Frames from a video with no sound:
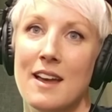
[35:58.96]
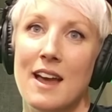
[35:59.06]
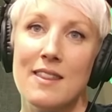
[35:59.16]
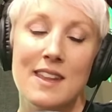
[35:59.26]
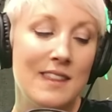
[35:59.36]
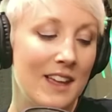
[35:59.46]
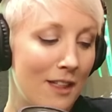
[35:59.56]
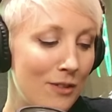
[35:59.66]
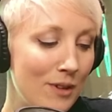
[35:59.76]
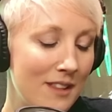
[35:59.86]
And then the
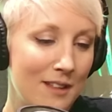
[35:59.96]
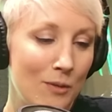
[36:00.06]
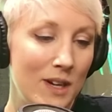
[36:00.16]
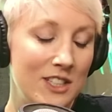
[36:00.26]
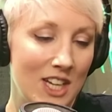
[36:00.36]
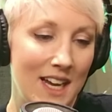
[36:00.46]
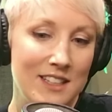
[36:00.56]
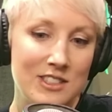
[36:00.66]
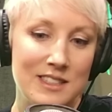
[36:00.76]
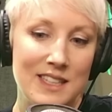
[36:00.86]
other is that we
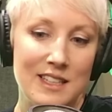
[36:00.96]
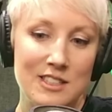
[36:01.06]
changed the